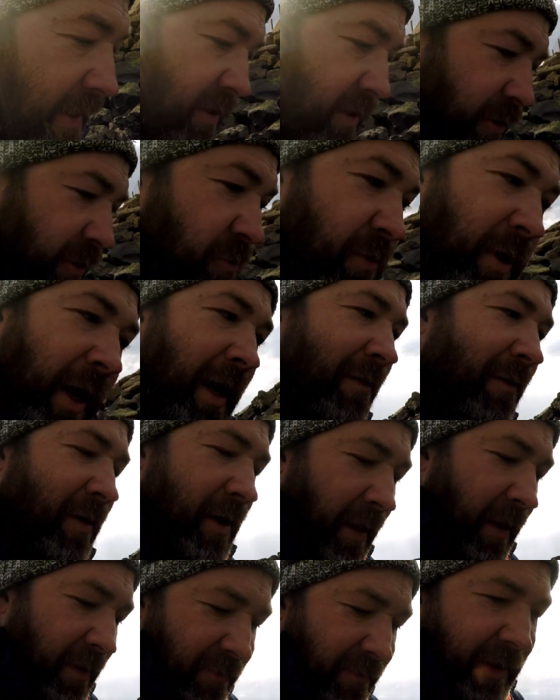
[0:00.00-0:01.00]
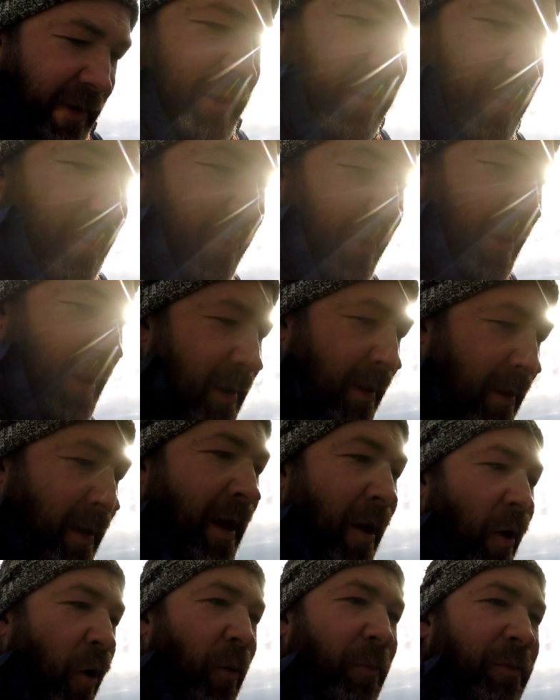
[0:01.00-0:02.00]
tuned, I'll have another video there,
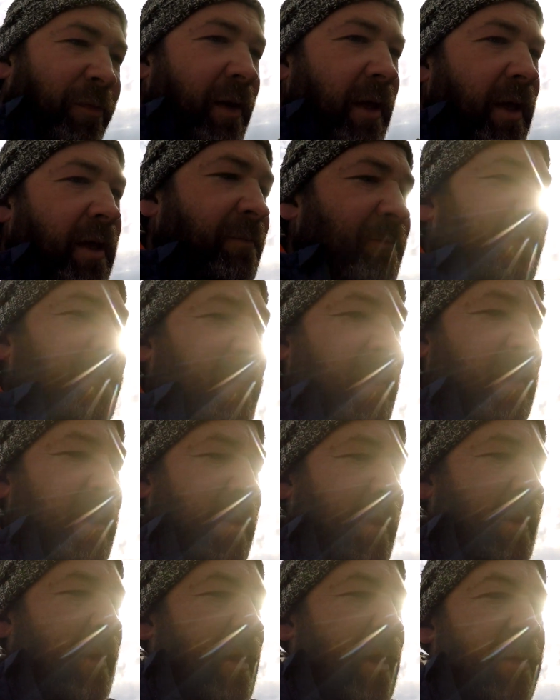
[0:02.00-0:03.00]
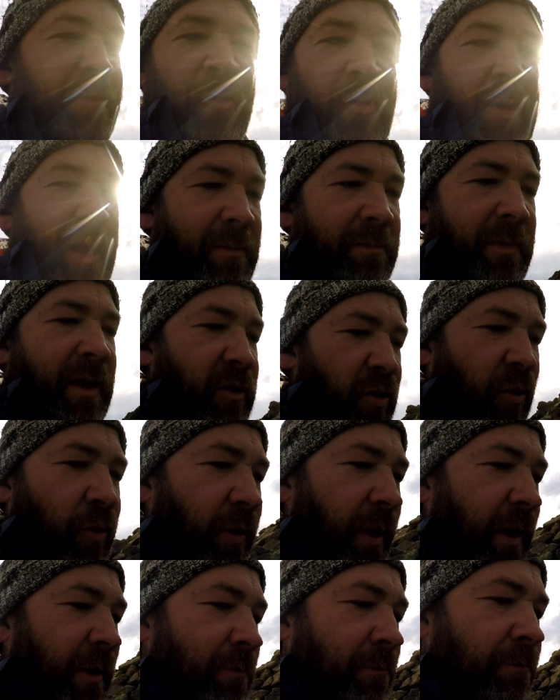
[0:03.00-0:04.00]
hopefully. If you like me
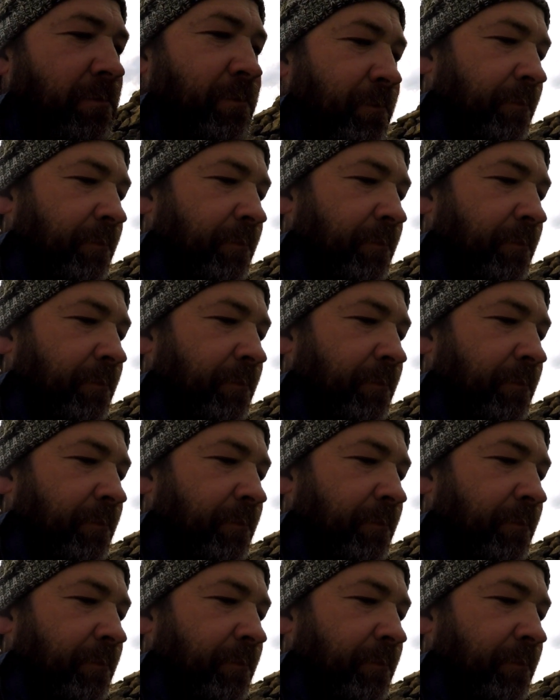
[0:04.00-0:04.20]
talking